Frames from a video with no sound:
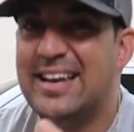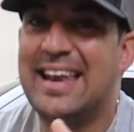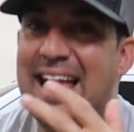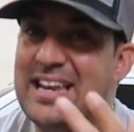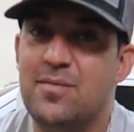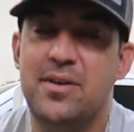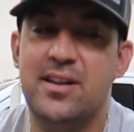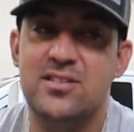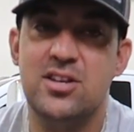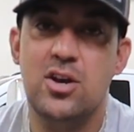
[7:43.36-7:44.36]
in 90
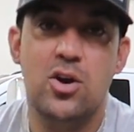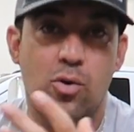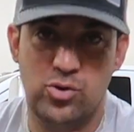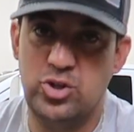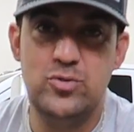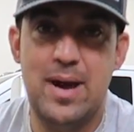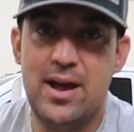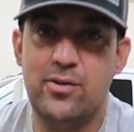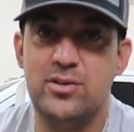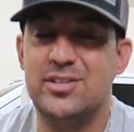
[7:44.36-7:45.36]
minutes, or 2
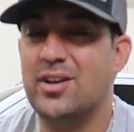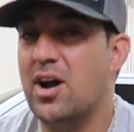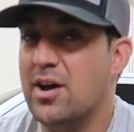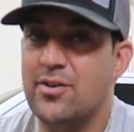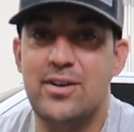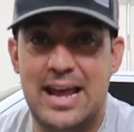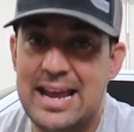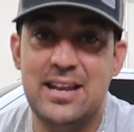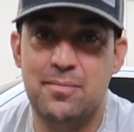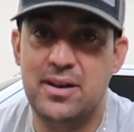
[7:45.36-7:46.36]
batteries in
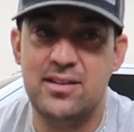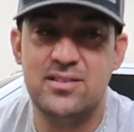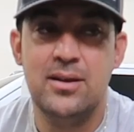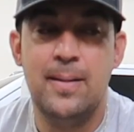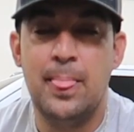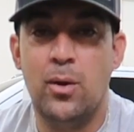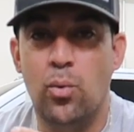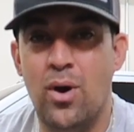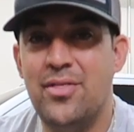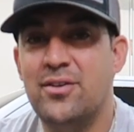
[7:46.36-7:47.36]
180 minutes.
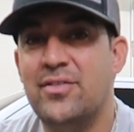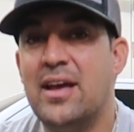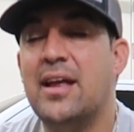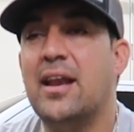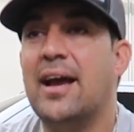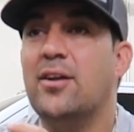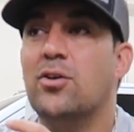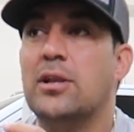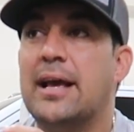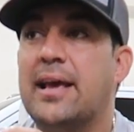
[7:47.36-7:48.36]
Whether than, I
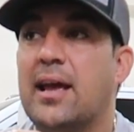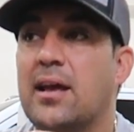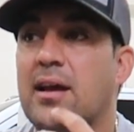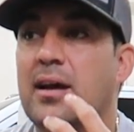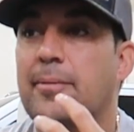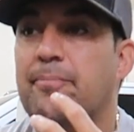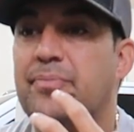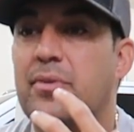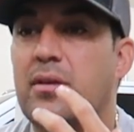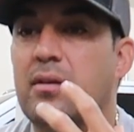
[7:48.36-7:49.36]
know, like a
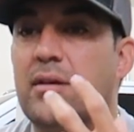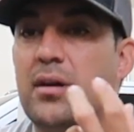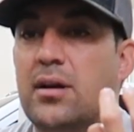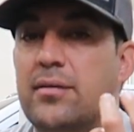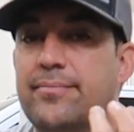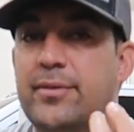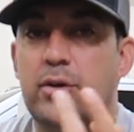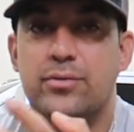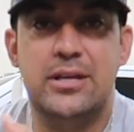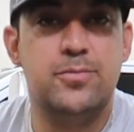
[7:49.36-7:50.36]
you
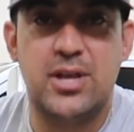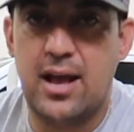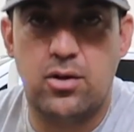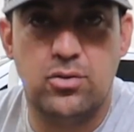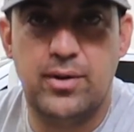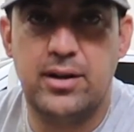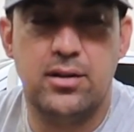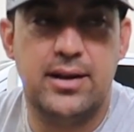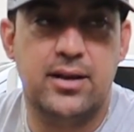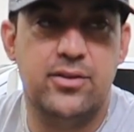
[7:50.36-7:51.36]
know, deep cycle
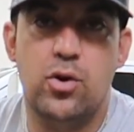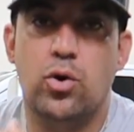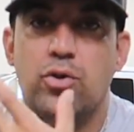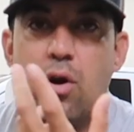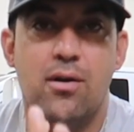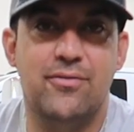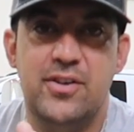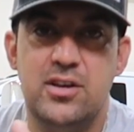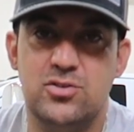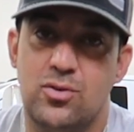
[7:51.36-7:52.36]
regular, like the older
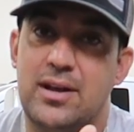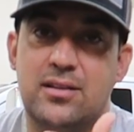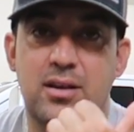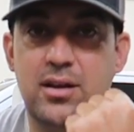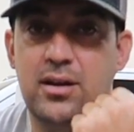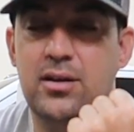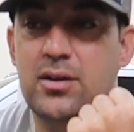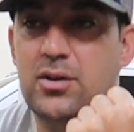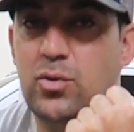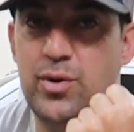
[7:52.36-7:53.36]
RVs, or like the
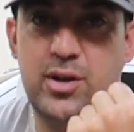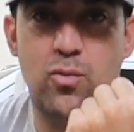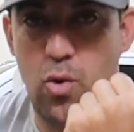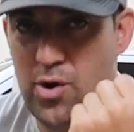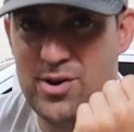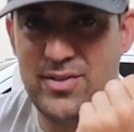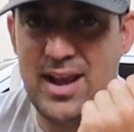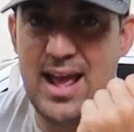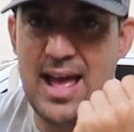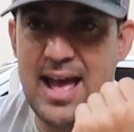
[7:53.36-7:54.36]
Weekend Warrior
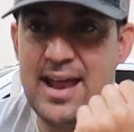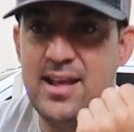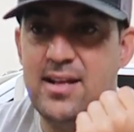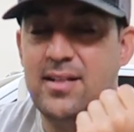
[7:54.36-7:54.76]
that I had,